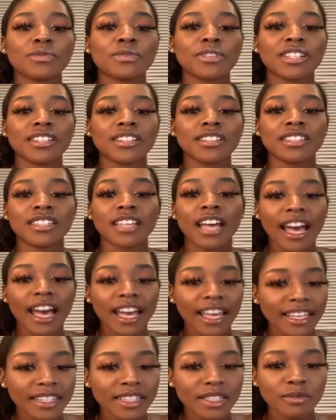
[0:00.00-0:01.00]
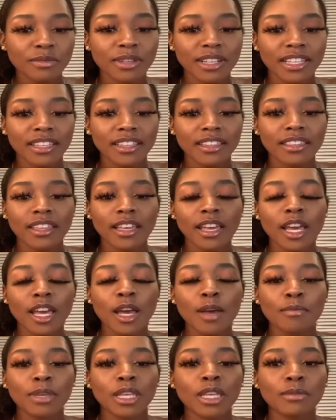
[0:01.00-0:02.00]
resides with
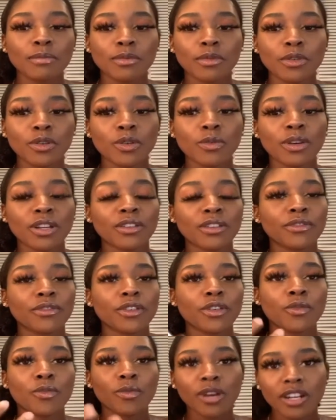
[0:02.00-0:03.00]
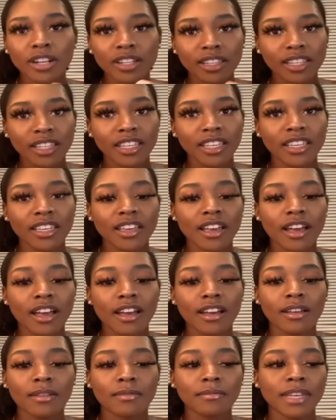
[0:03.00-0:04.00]
people who want to feel worthy.
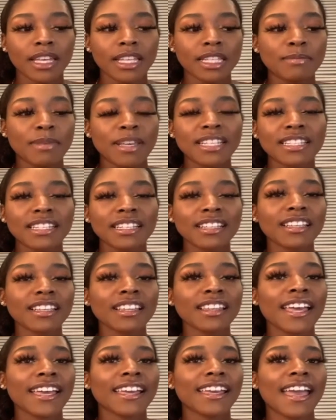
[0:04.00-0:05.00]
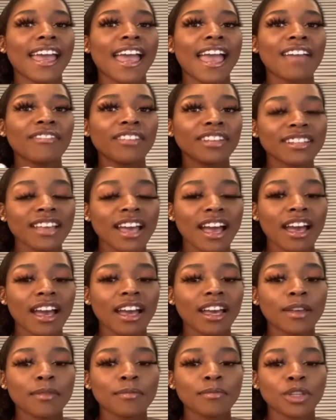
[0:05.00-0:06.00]
It's basically like every
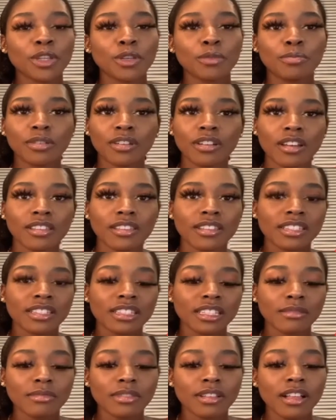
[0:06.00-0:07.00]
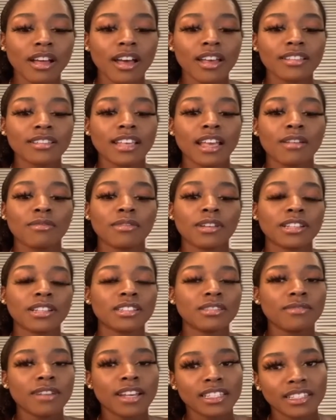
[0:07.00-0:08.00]
time you put on this lip gloss, I want it
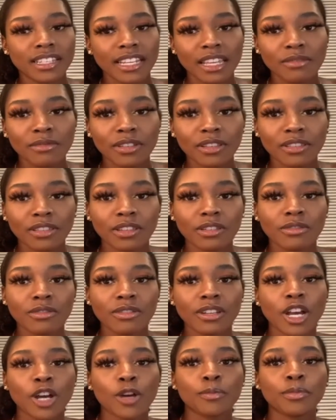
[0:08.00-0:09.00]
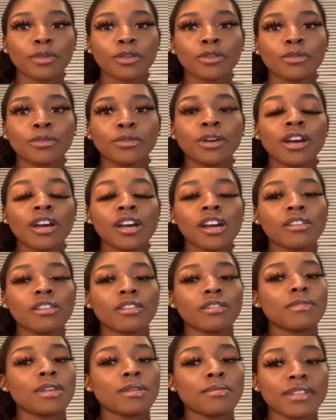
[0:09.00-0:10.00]
to resonate with you and help you
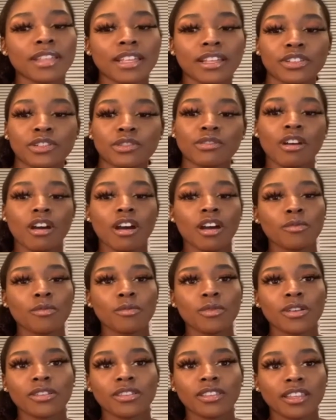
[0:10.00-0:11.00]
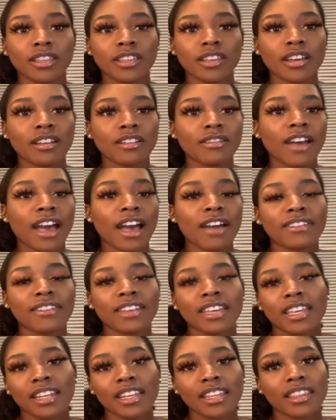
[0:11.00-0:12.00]
remember that you are worthy of having
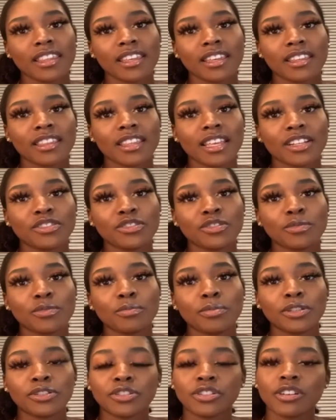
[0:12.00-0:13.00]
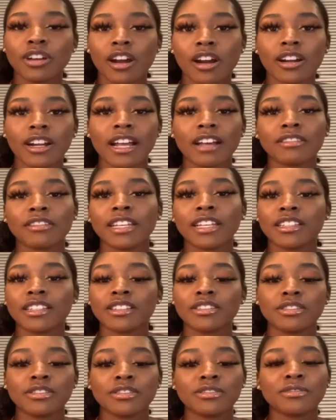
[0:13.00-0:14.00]
anything that you put your heart out
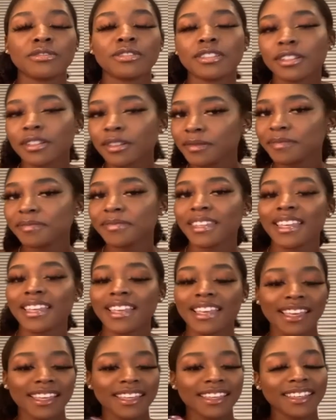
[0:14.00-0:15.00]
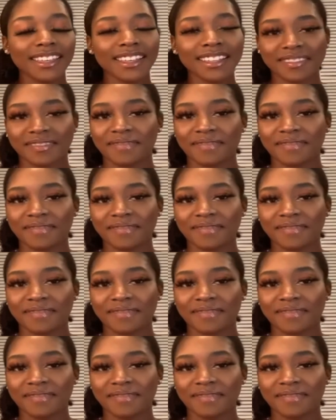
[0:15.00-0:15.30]
into. So, yeah,